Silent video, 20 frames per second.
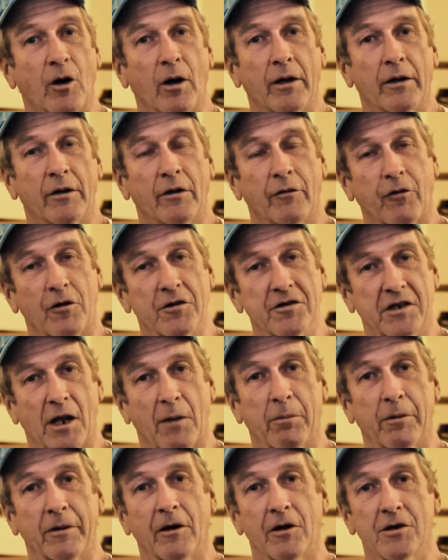in the first
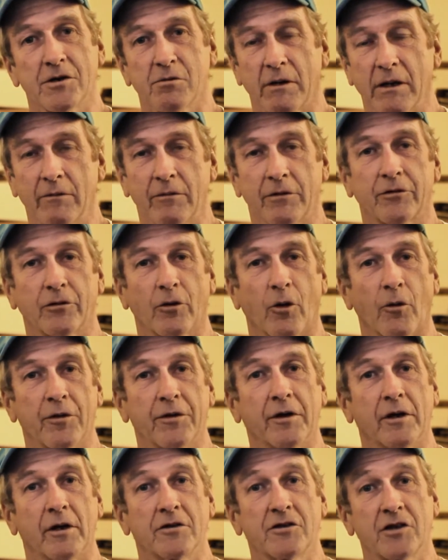couple of years, we even sold
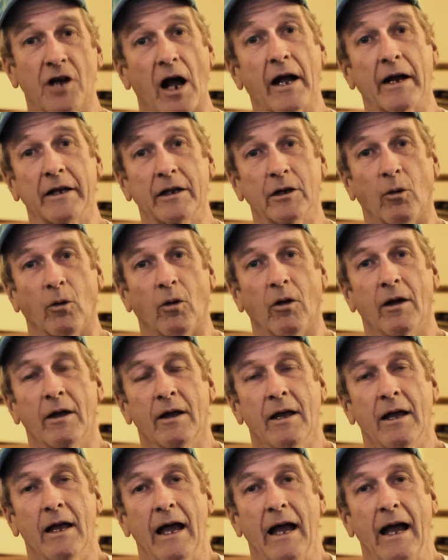to Giant Eagle,
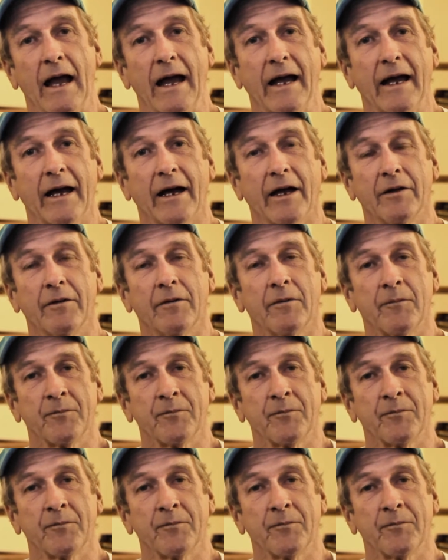and